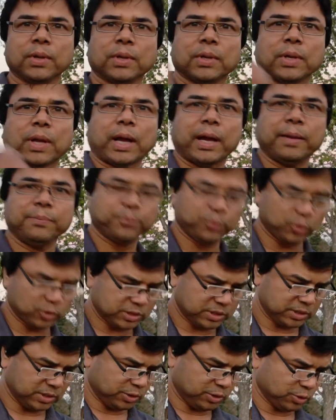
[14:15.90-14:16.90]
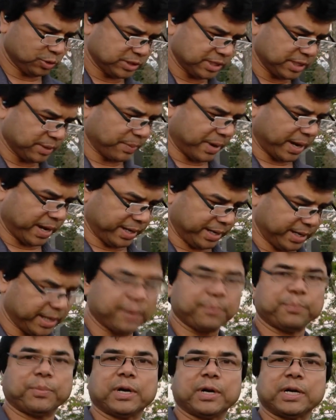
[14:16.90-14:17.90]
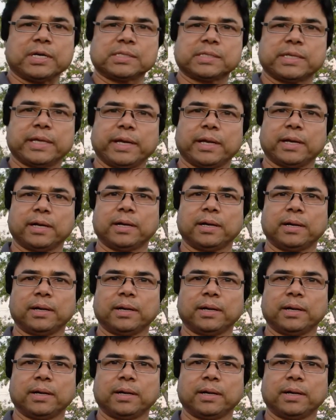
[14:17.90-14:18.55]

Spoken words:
I'm using my earbuds here.